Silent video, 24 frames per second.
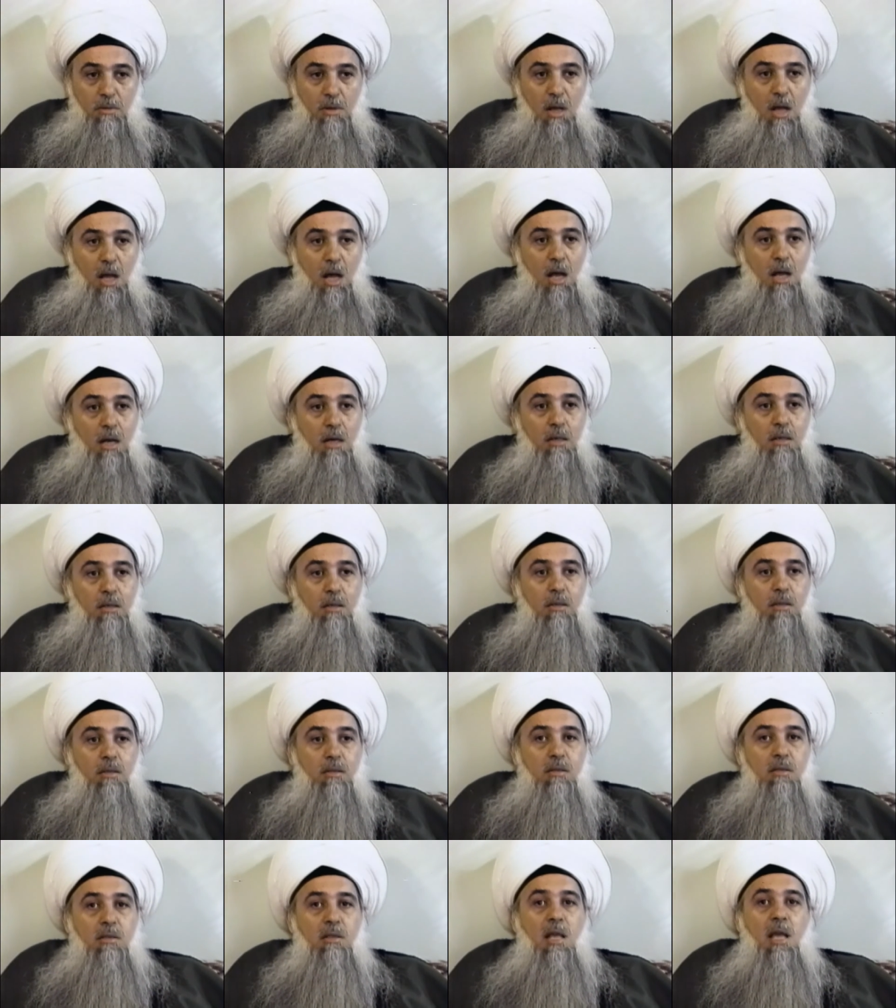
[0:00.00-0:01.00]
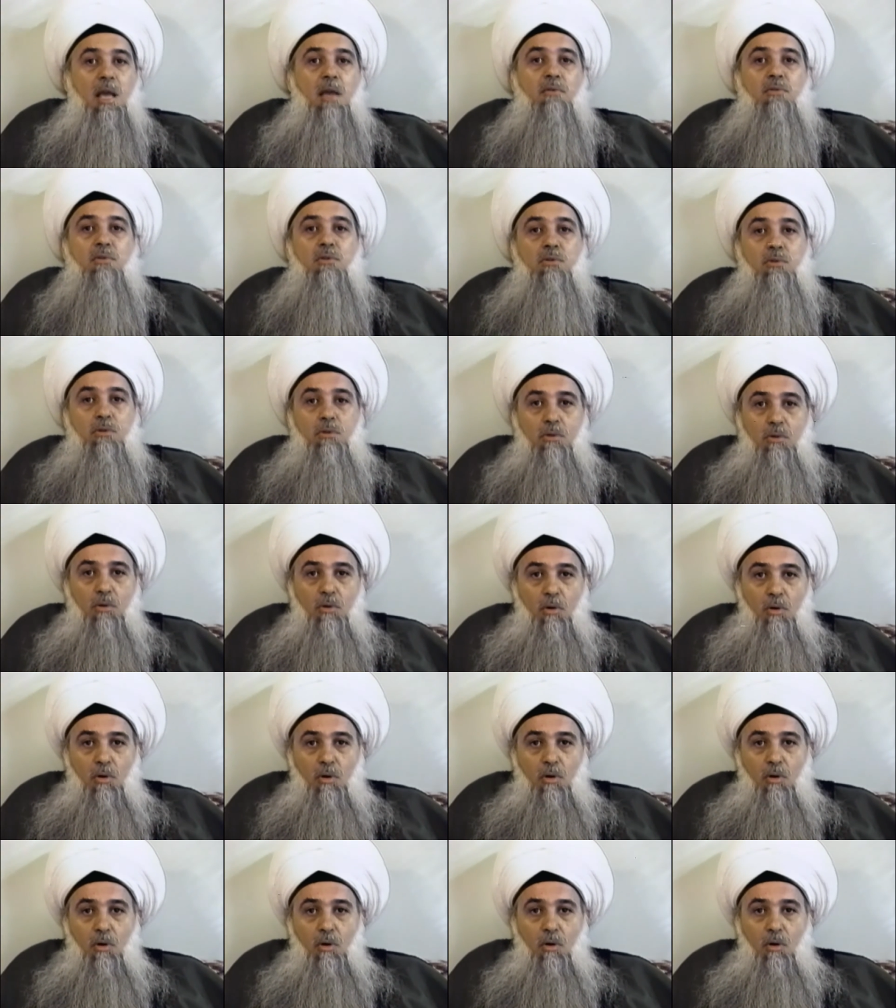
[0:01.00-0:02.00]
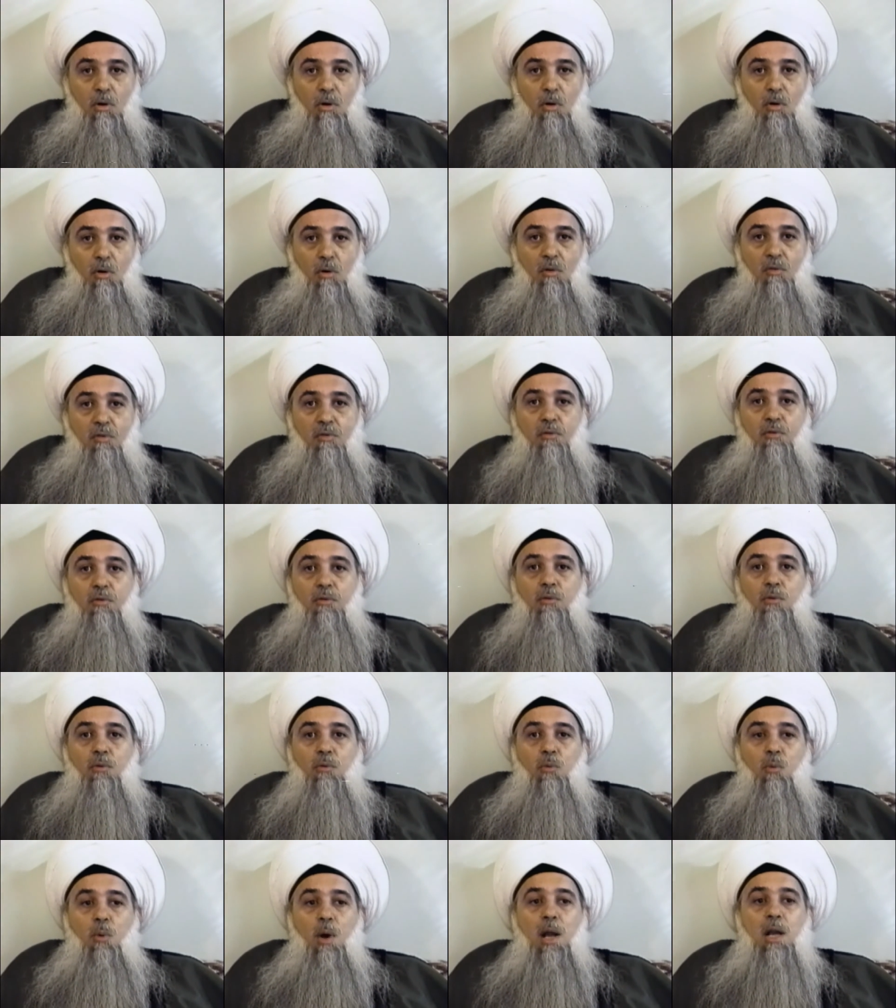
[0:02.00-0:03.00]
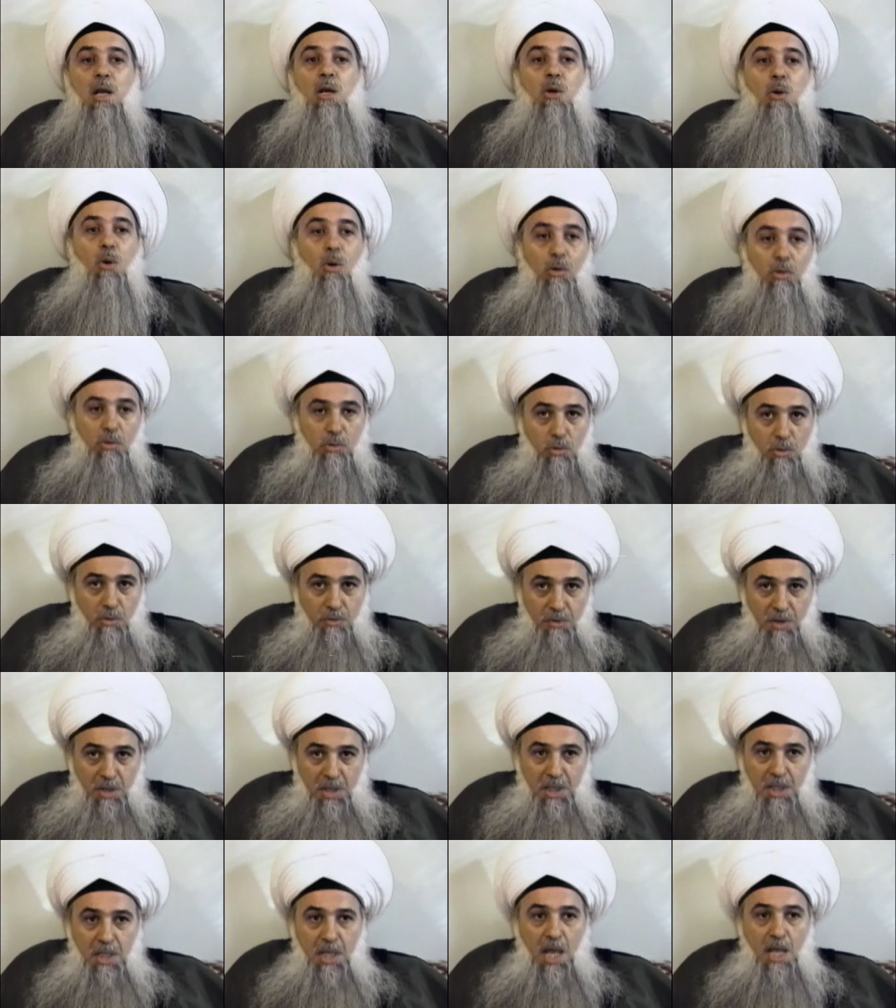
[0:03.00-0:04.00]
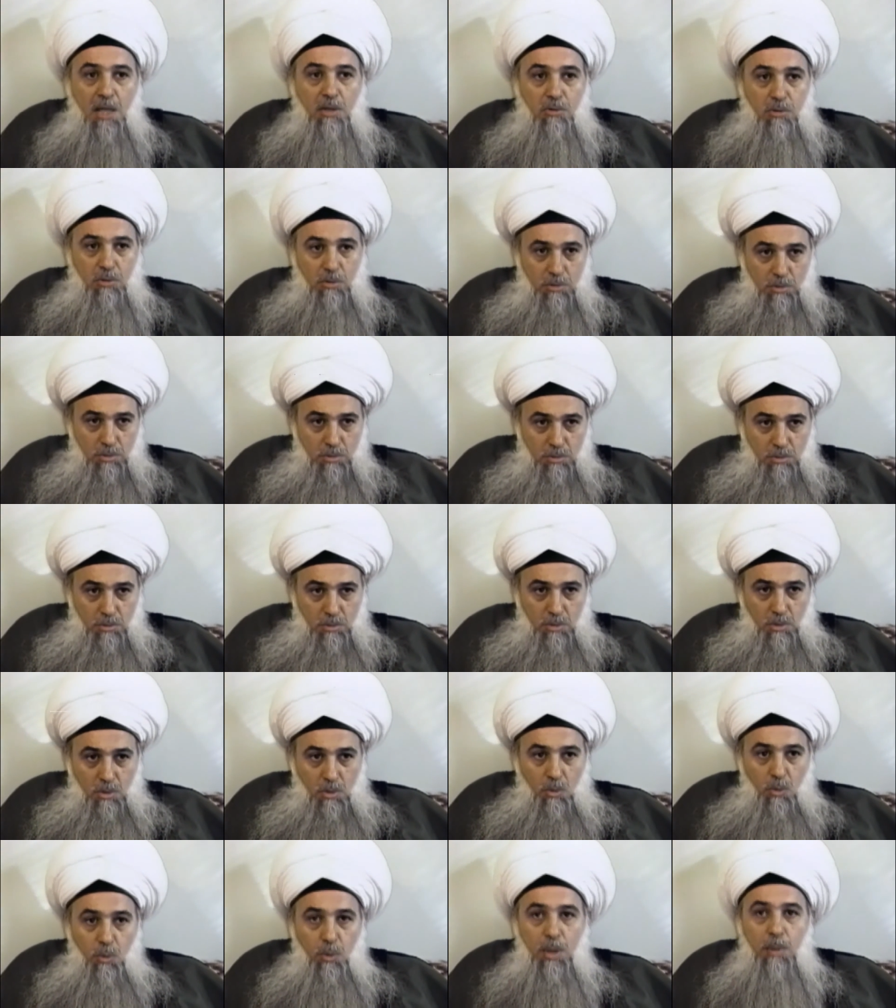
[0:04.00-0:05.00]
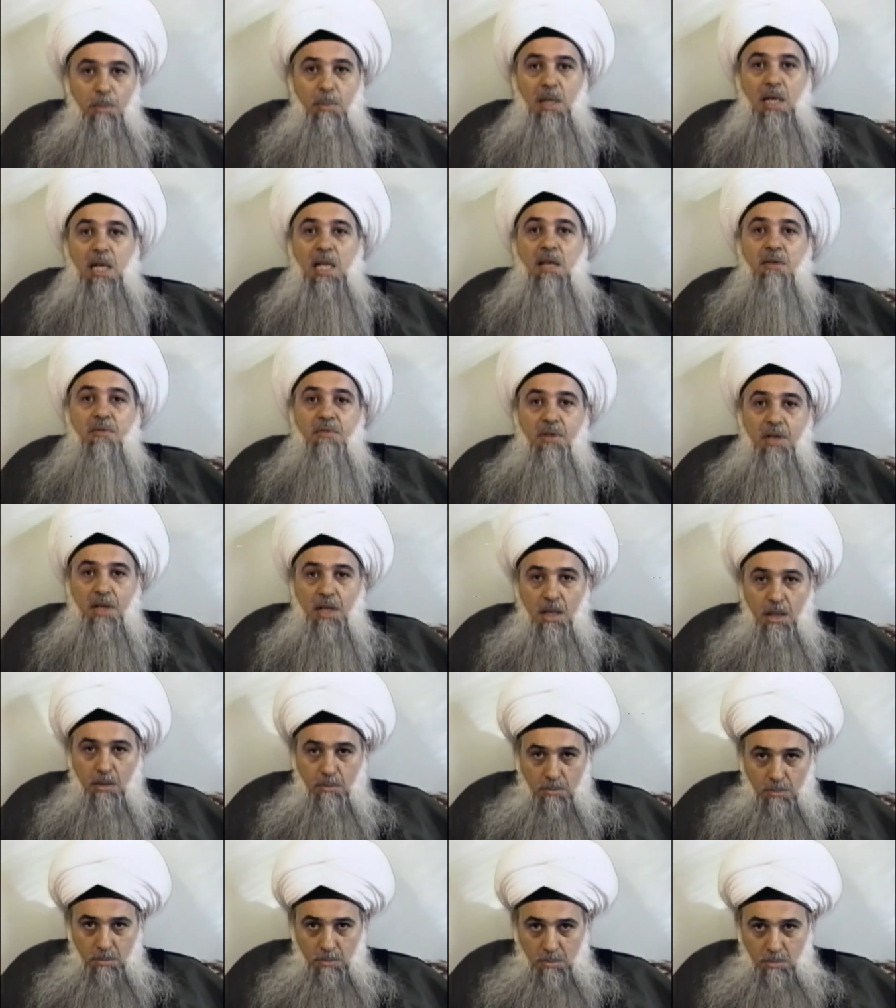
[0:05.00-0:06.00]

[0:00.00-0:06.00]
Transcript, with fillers: are slaves of one Lord, of a Creator. We believe in Him.